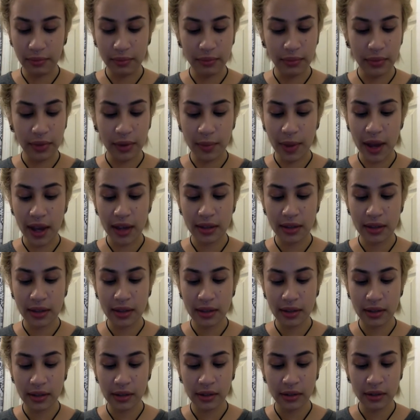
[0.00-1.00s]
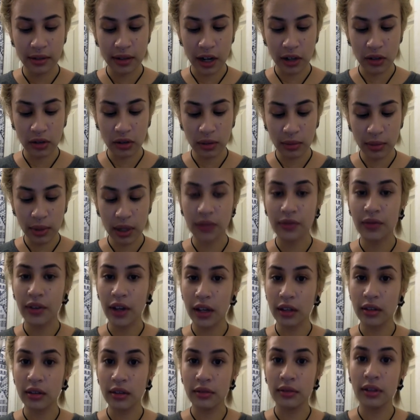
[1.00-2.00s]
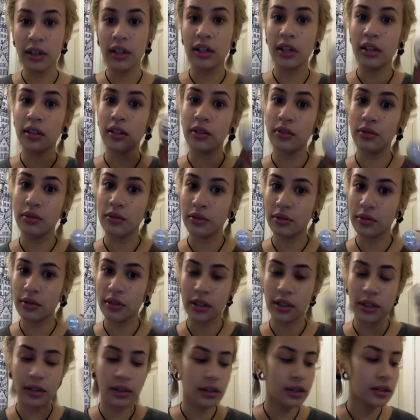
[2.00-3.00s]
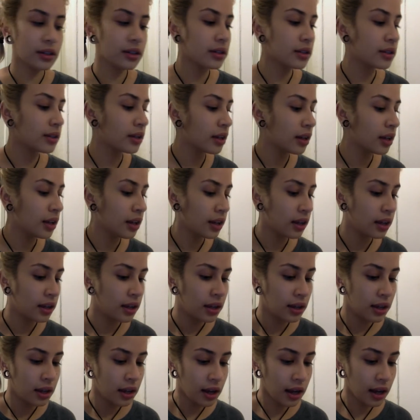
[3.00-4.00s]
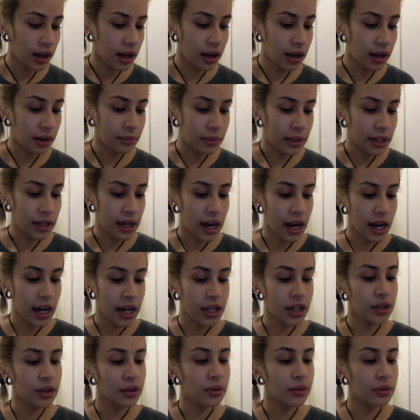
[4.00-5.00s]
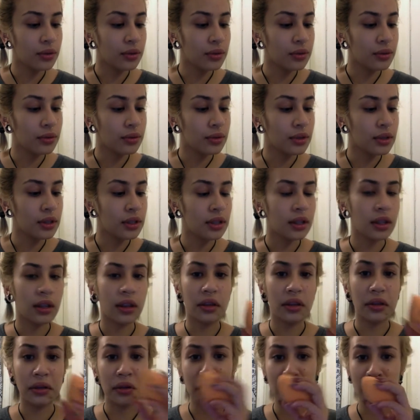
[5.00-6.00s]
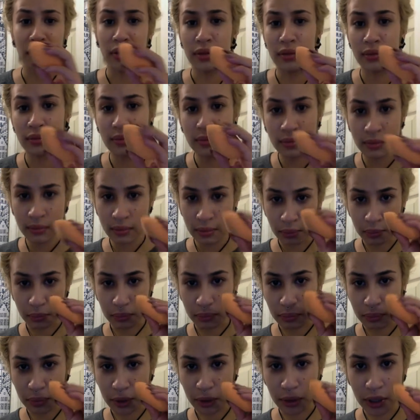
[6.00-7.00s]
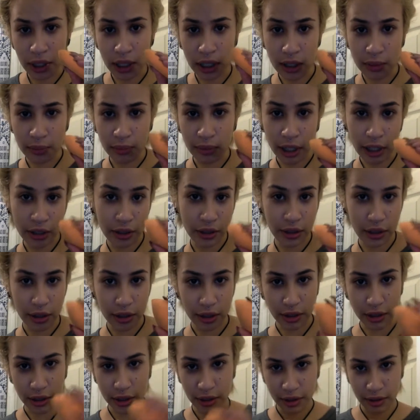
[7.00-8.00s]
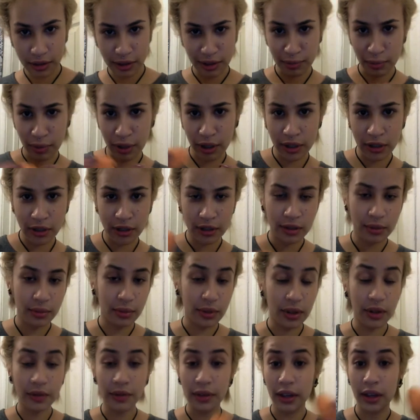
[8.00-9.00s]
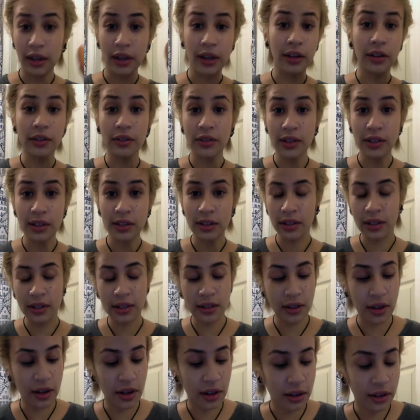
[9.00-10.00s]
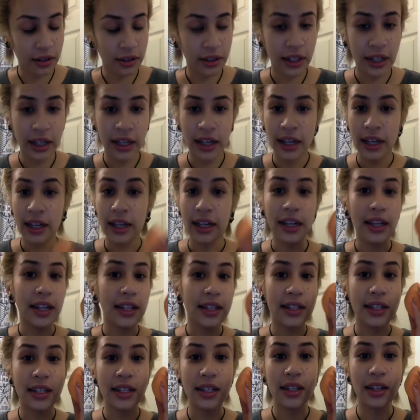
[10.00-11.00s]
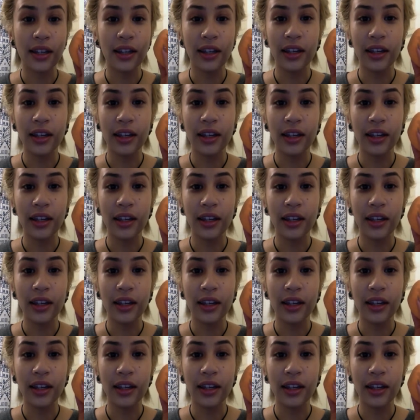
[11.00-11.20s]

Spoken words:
the best. Natural Buff N3 in the Neutral series. And I used the Beauty Blender sponge, whatever the hell this thing is called. It's